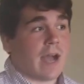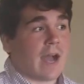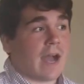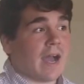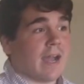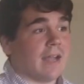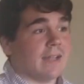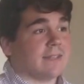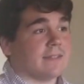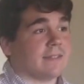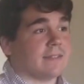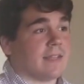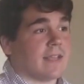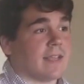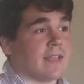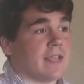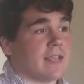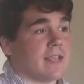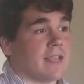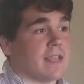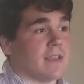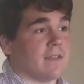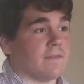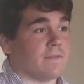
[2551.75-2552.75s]
I'd
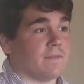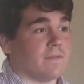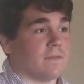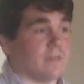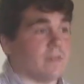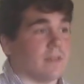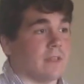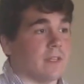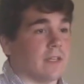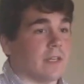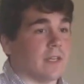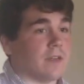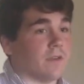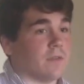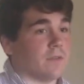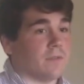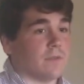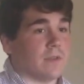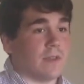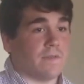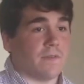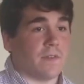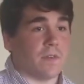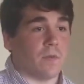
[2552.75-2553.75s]
say if